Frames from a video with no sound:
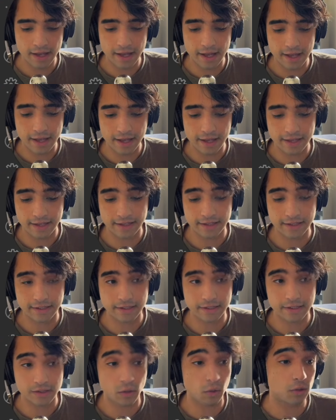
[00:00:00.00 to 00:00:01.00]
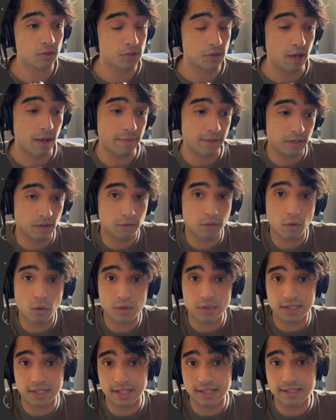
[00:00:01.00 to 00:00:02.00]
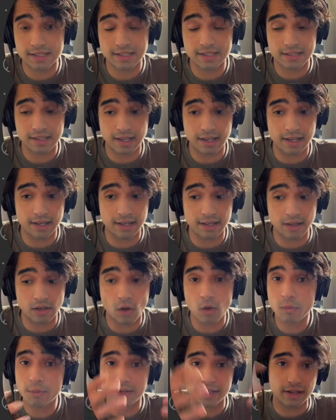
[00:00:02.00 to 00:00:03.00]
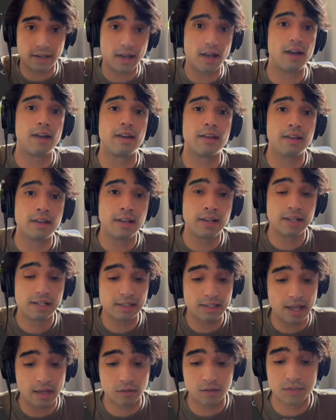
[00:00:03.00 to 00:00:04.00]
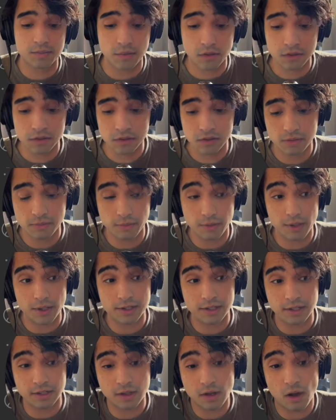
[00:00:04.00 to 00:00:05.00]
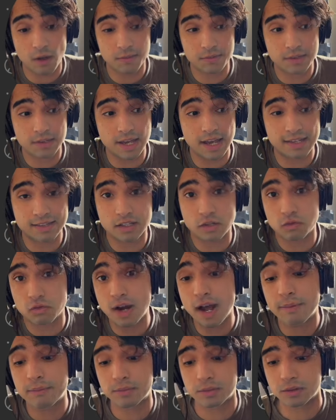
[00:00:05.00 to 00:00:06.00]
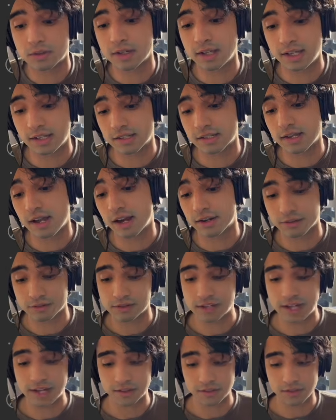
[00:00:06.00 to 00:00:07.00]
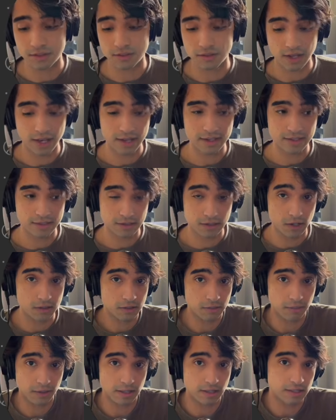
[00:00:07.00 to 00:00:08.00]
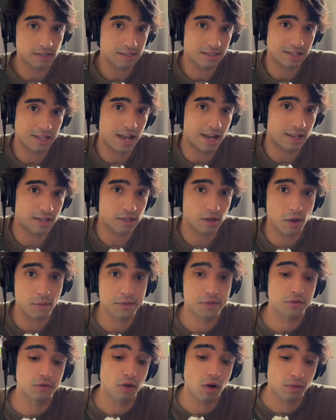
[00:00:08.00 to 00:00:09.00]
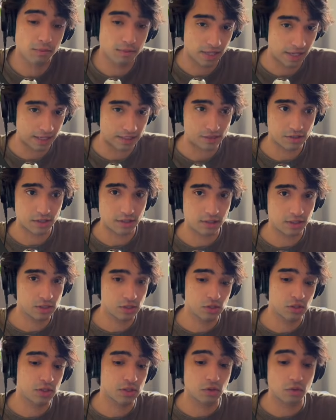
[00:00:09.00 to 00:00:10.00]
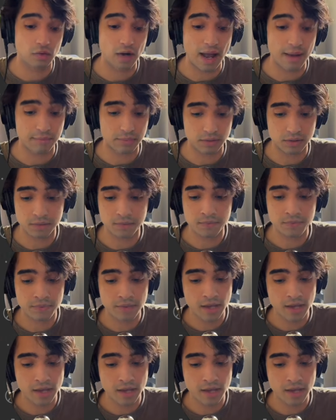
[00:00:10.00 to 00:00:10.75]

And also, of course, this is a OpenAI language model, but it comes as a wrapper inside of Langchain, okay? This doesn't mean it comes from Langchain, it's just a wrapper.